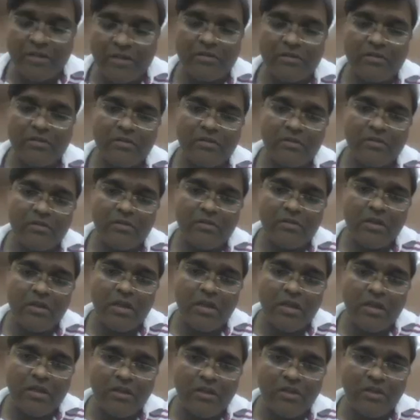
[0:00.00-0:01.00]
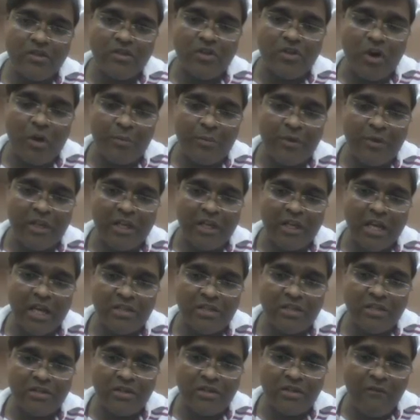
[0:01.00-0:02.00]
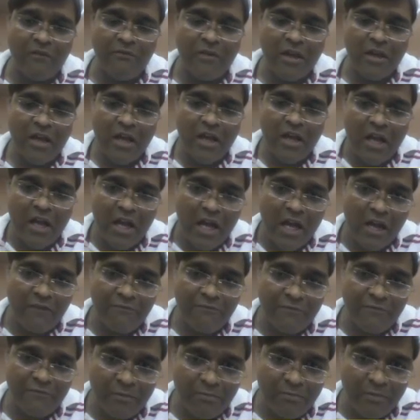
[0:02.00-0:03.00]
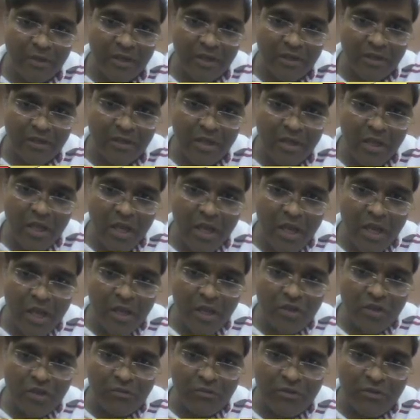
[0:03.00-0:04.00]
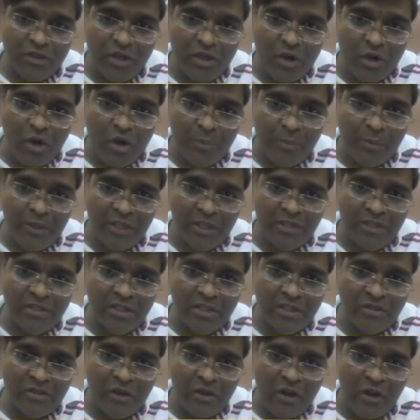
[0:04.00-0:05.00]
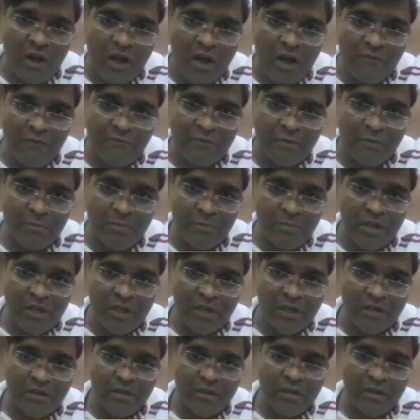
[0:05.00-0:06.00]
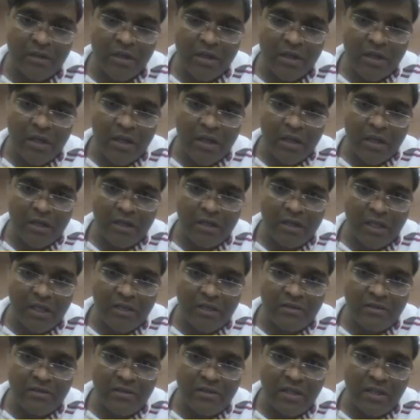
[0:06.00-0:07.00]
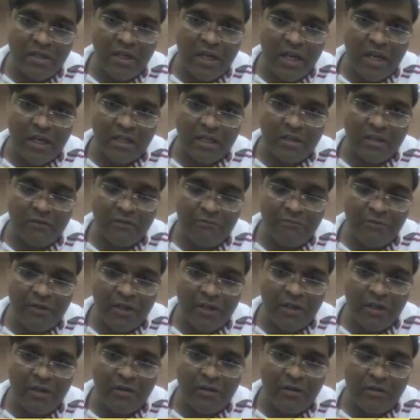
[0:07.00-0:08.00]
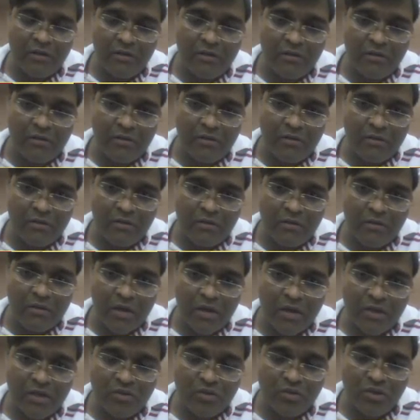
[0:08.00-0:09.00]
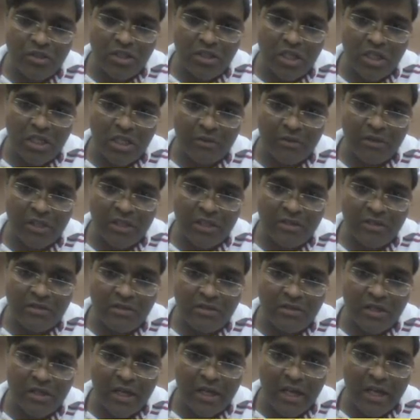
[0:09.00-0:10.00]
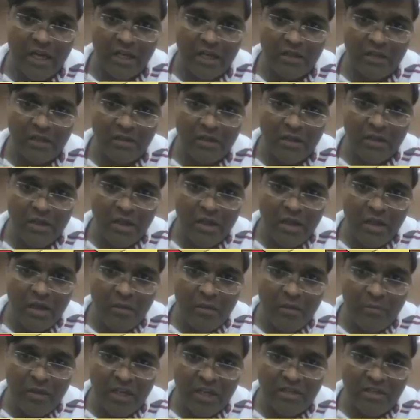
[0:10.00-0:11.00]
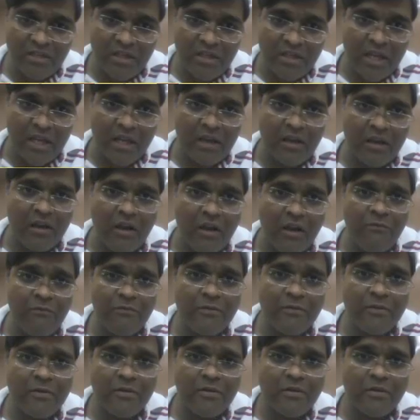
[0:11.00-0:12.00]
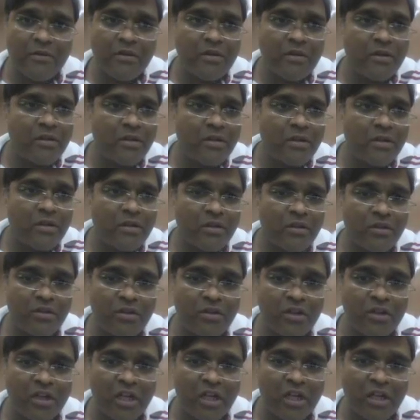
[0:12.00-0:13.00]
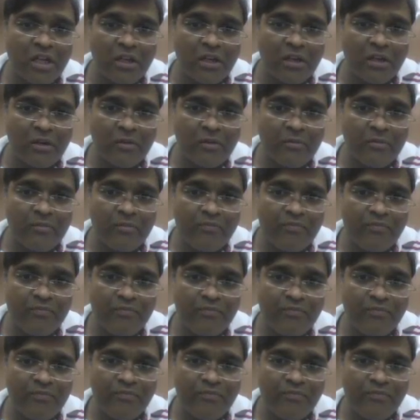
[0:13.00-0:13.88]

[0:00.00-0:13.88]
plate. This is the optic axis of half wave plate. So with the optic axis of half wave plate, the incident light, the field associated with the incident light makes an angle of 30 degree.